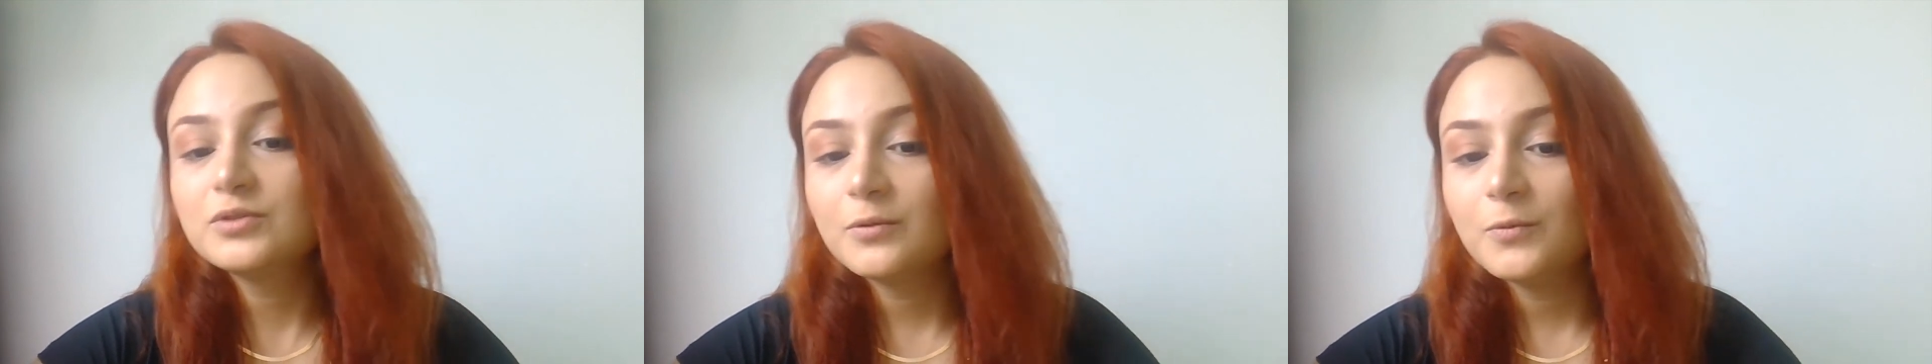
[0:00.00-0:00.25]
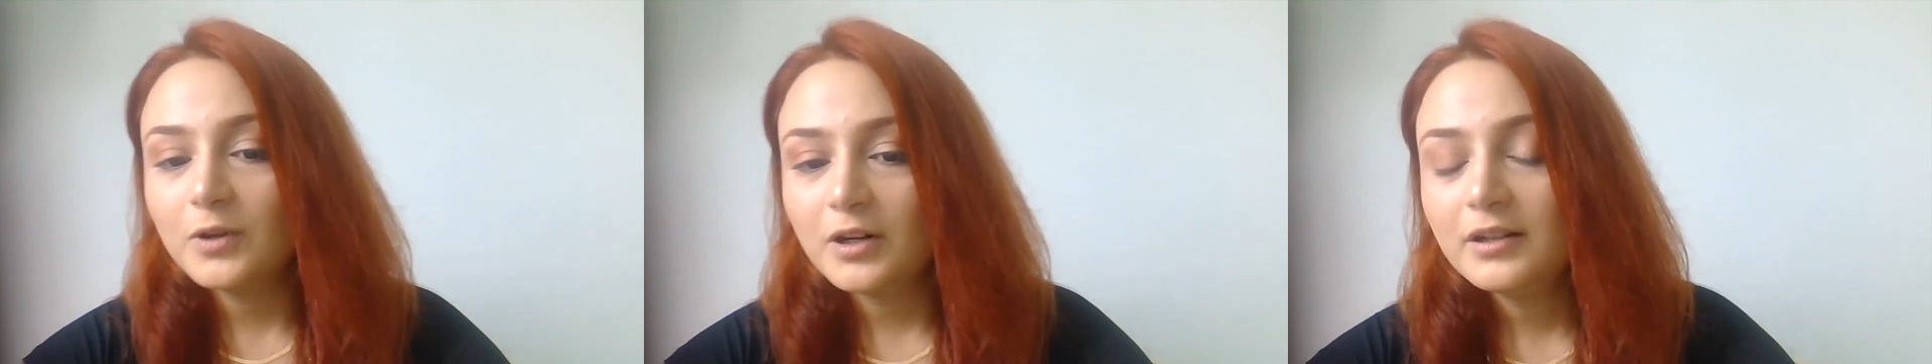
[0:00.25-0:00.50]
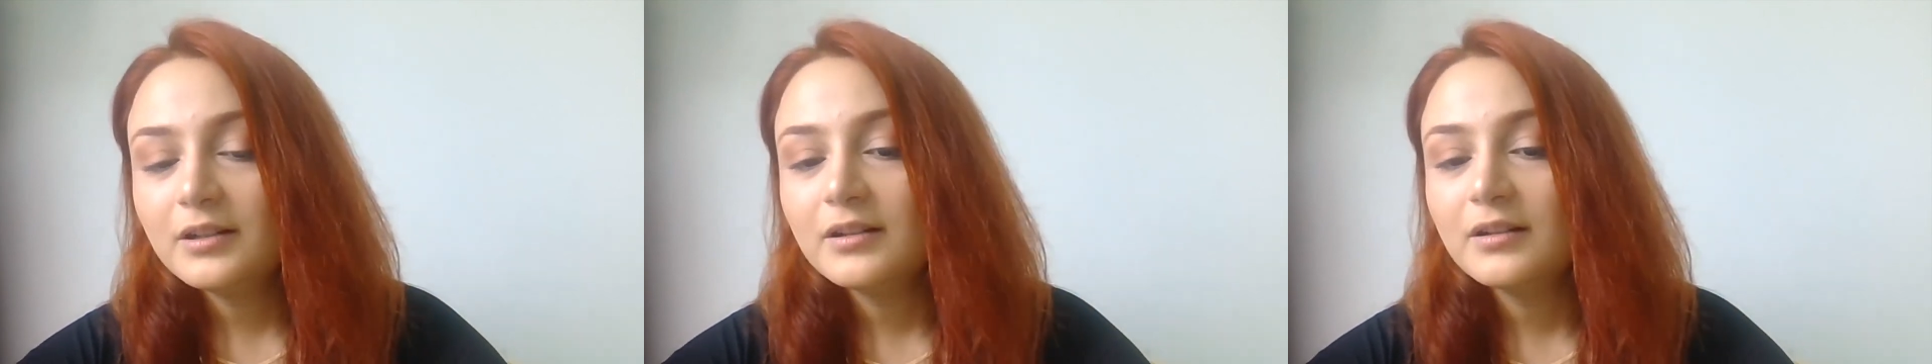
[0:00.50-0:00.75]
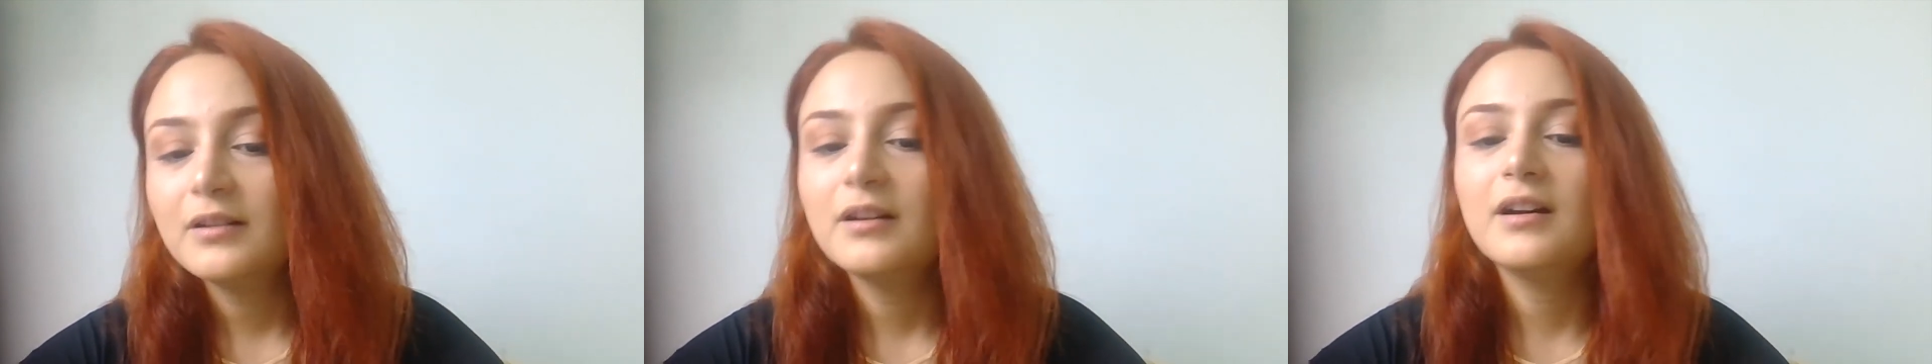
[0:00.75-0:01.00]
through the
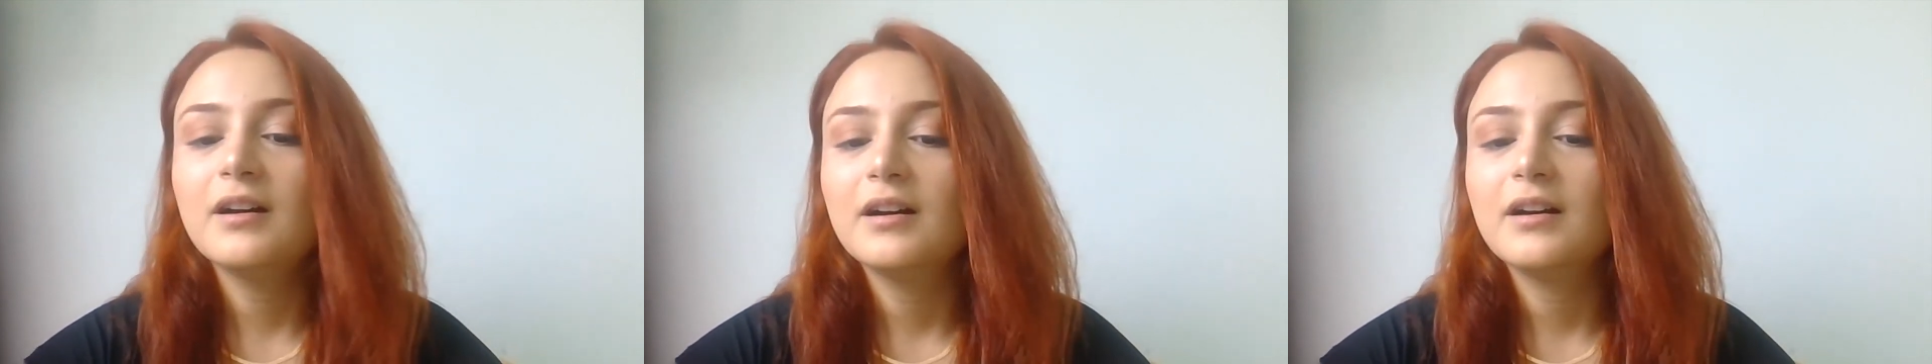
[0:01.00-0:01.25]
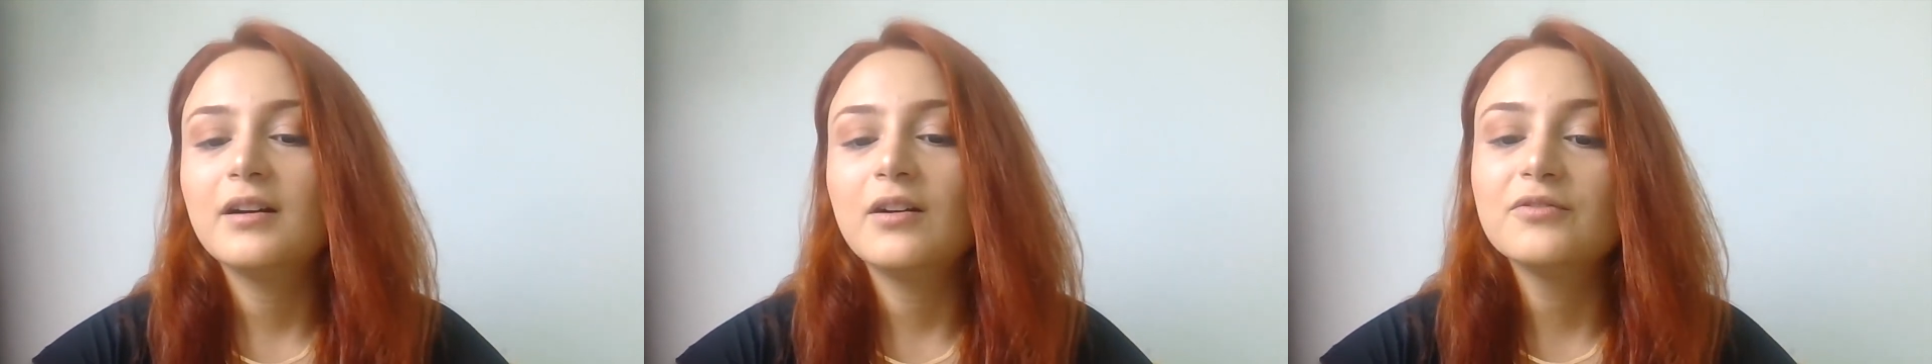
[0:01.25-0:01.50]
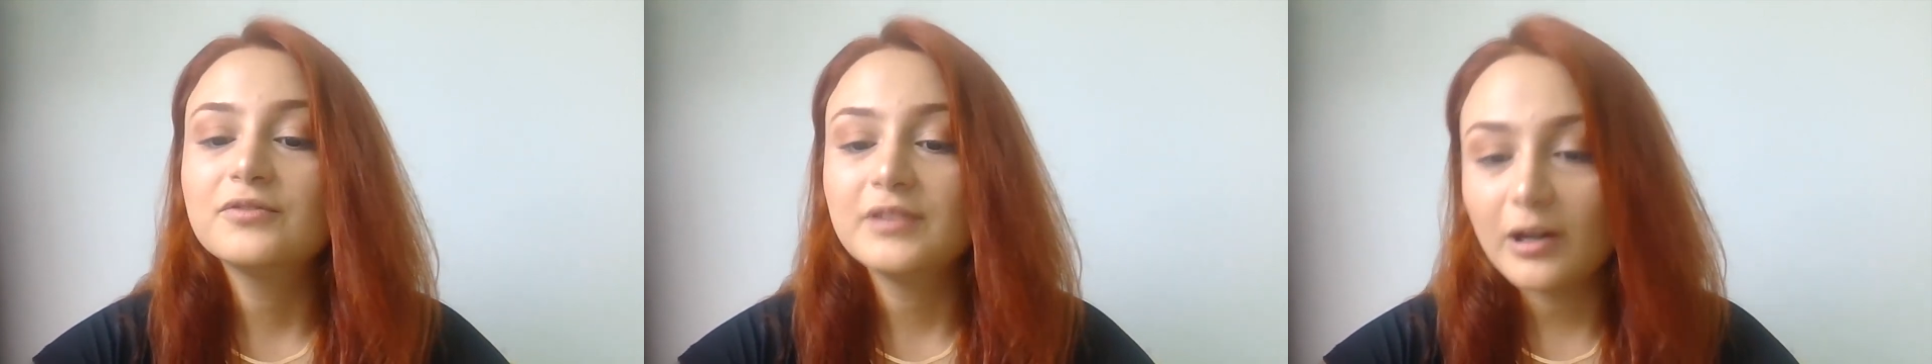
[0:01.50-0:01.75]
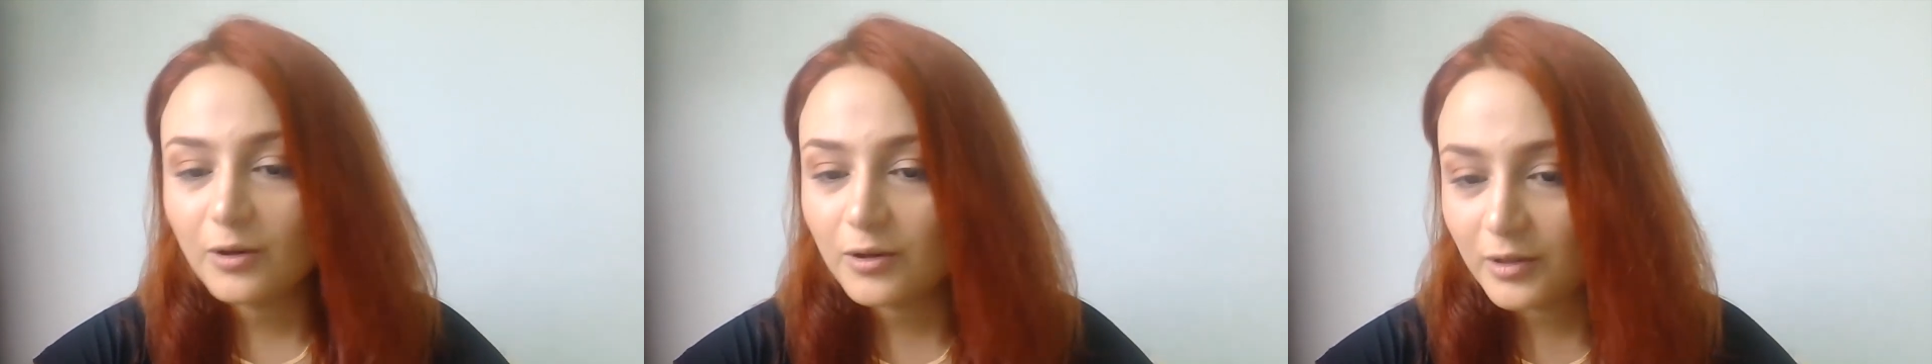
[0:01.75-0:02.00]
war uh, of